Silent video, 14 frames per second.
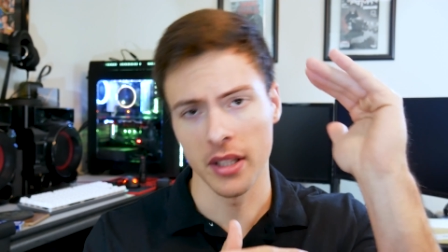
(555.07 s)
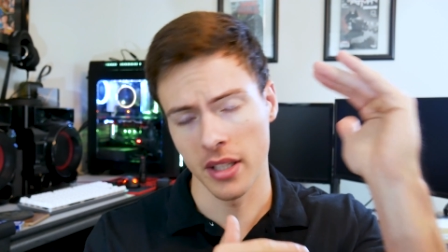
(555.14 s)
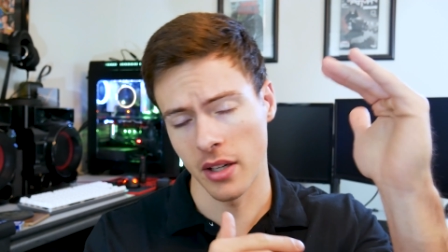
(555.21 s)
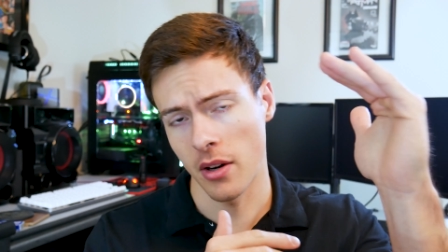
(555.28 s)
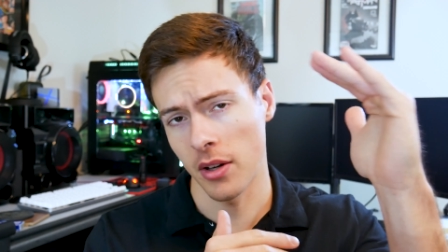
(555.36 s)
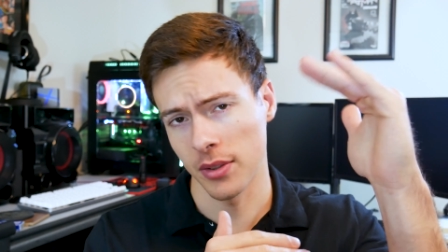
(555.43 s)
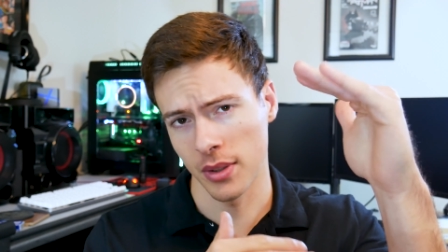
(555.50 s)
and
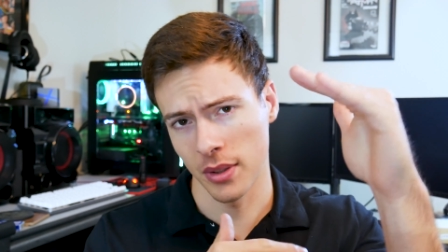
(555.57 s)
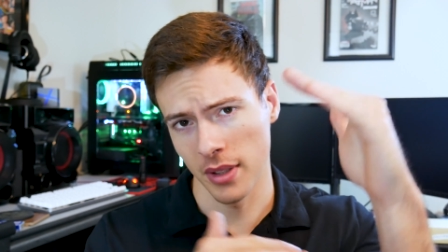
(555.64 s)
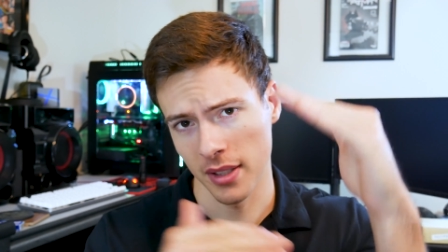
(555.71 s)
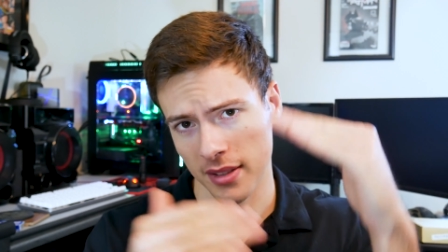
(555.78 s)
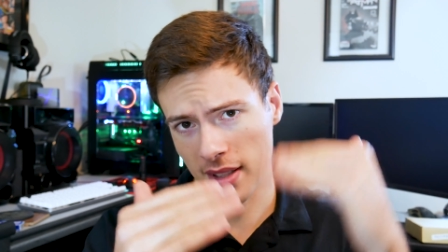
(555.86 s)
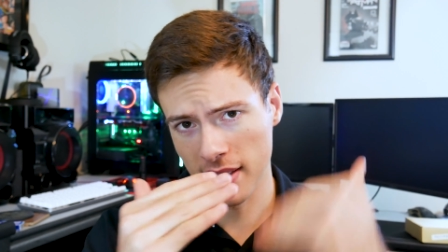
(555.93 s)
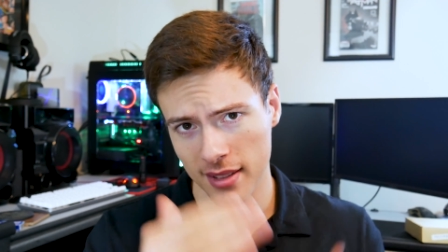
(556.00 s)
then I'll also
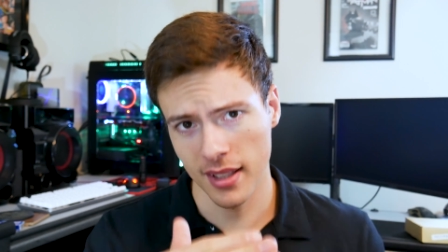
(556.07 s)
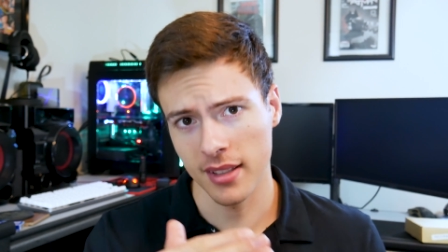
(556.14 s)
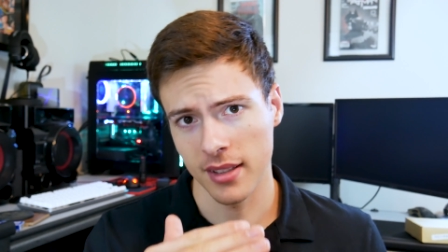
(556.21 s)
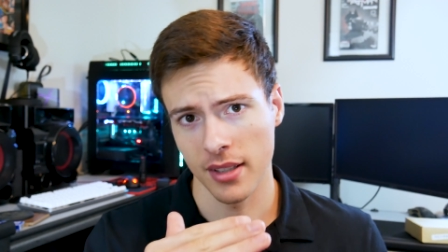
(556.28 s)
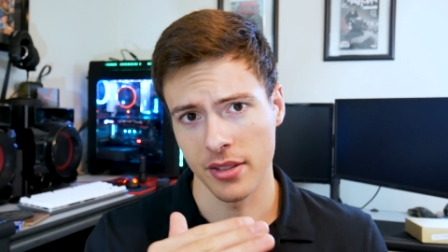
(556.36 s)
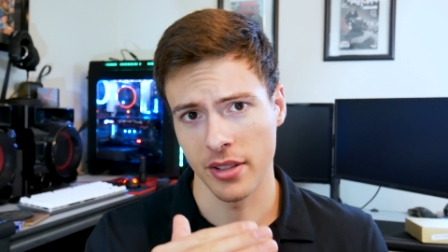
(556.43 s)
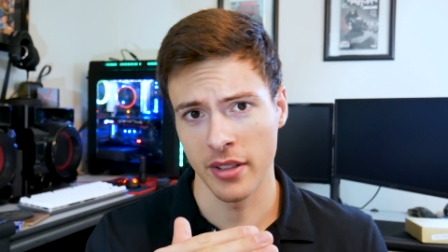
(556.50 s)
list the
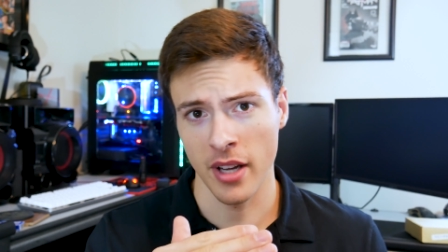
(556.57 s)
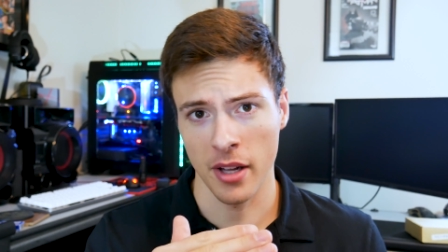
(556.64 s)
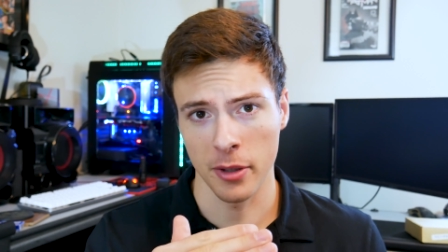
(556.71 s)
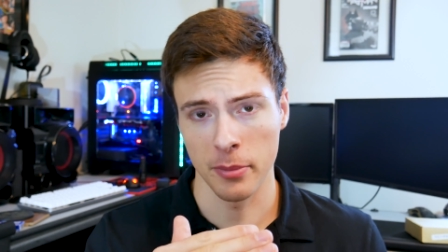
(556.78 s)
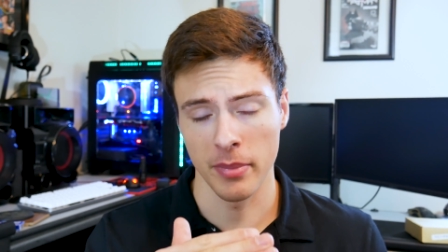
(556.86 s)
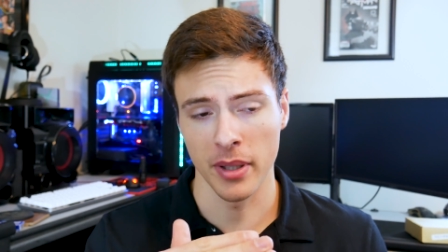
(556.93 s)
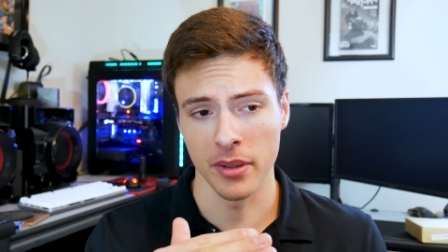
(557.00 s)
six hundred
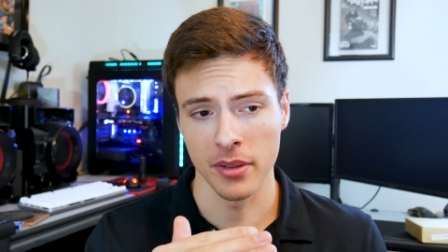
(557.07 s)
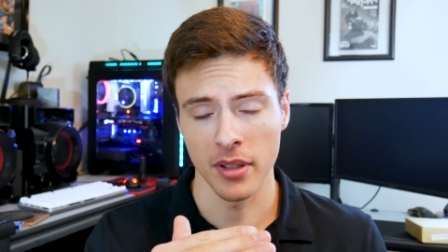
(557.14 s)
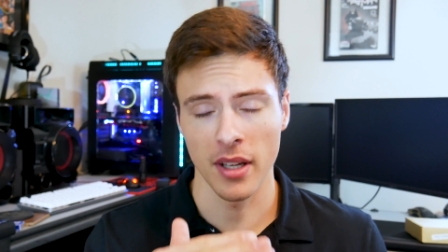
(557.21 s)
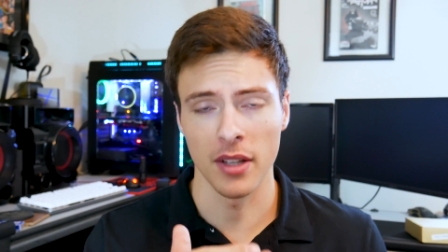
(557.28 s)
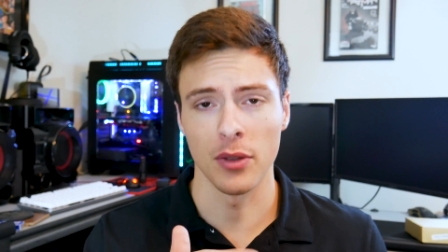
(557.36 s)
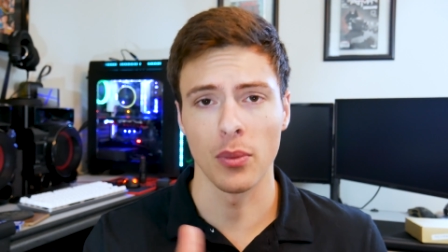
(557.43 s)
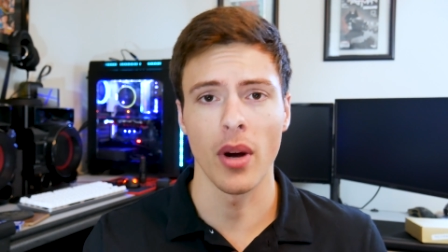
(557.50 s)
dollar
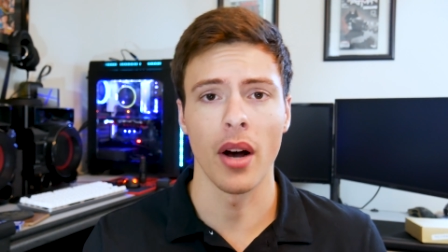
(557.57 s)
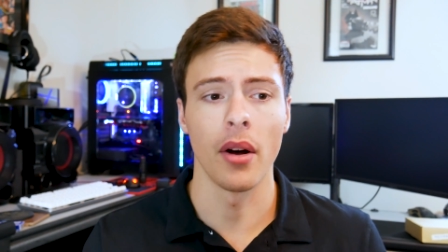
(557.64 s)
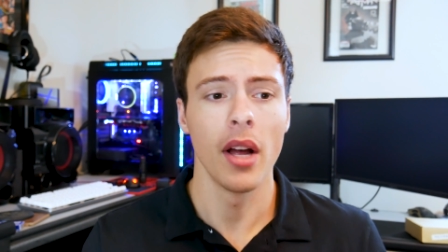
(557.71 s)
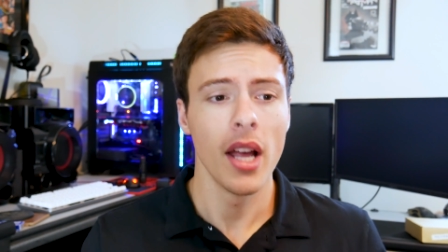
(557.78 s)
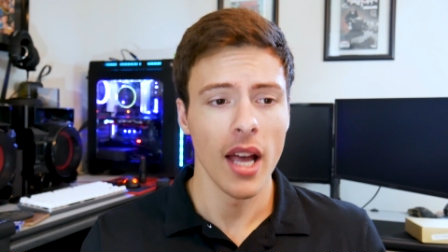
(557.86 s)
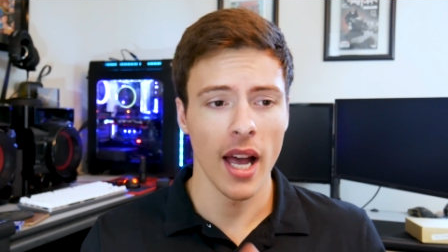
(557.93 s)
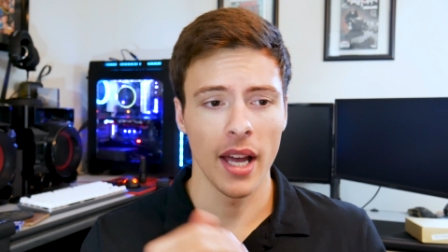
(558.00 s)
build as well.